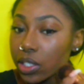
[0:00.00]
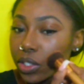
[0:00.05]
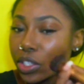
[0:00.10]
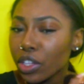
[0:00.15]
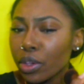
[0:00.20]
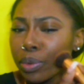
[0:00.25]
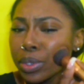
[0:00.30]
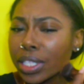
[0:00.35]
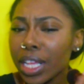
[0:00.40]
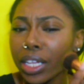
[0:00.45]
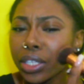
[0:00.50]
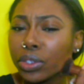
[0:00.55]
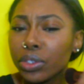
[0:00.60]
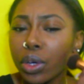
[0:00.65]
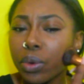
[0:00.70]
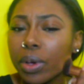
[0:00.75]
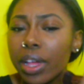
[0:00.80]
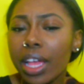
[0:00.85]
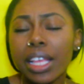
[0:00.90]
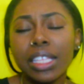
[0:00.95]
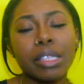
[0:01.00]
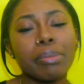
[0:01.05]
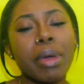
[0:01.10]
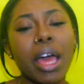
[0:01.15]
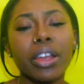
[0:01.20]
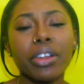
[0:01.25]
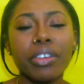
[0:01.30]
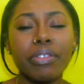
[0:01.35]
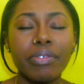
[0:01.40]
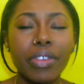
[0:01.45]
So he was like, you know what, as a
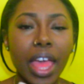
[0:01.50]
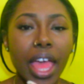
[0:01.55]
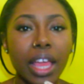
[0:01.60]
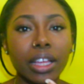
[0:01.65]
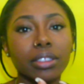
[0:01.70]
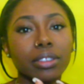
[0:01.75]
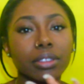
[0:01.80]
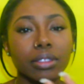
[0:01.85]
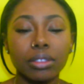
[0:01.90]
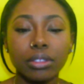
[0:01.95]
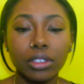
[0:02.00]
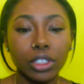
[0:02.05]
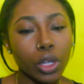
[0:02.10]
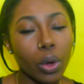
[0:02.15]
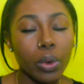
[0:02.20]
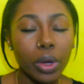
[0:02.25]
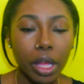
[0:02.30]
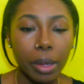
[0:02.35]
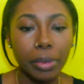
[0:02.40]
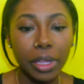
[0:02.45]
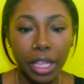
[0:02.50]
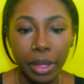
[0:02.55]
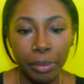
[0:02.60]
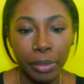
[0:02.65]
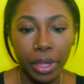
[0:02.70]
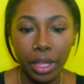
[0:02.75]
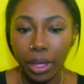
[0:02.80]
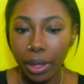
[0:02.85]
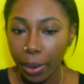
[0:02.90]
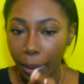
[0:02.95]
matter of fact, don't come
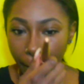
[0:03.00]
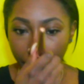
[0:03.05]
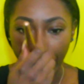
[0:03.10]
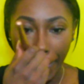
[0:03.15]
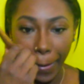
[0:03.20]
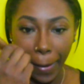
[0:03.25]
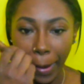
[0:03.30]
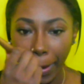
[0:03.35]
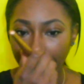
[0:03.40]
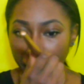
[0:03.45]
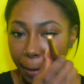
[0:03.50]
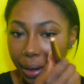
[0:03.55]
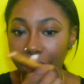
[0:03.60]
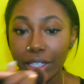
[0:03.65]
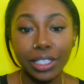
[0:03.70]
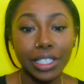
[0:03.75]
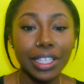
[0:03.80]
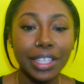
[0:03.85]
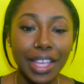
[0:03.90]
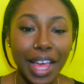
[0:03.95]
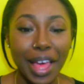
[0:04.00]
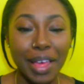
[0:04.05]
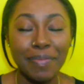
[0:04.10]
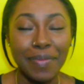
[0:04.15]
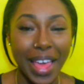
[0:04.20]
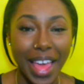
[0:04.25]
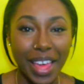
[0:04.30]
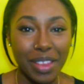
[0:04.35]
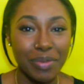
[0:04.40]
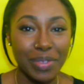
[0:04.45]
get me, because he
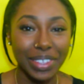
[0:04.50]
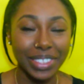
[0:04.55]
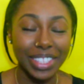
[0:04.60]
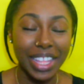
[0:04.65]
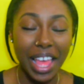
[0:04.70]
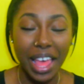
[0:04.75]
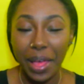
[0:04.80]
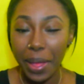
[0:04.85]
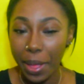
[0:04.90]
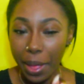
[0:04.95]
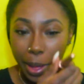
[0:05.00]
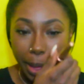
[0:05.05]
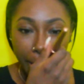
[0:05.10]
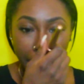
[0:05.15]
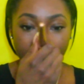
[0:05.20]
got mad about that.